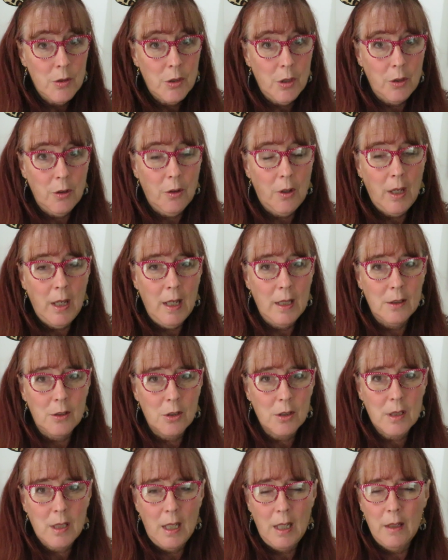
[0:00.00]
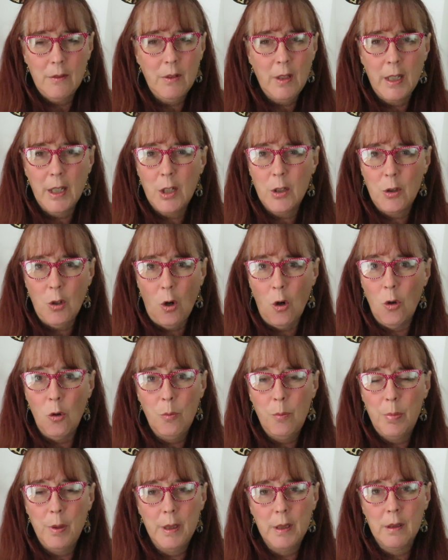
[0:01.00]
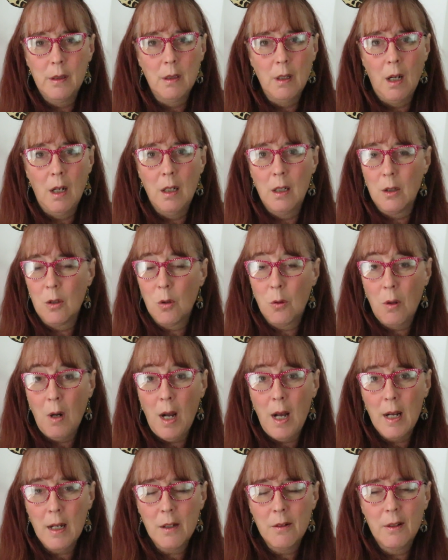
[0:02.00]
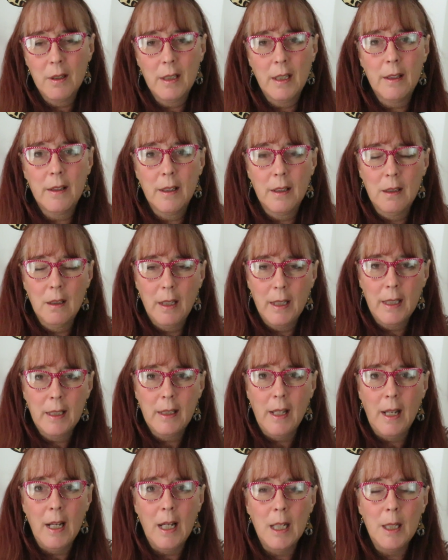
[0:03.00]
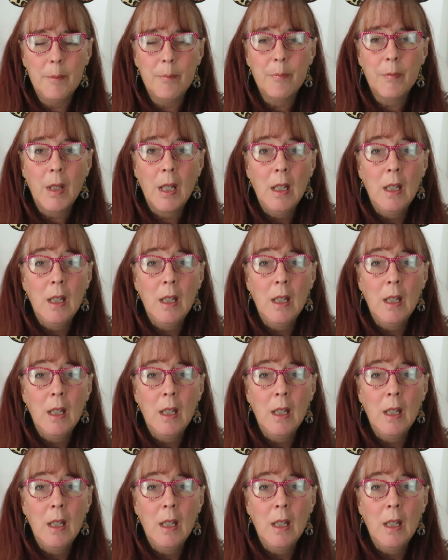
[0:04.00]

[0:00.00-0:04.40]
so you can't just have like an open croc or anything like that.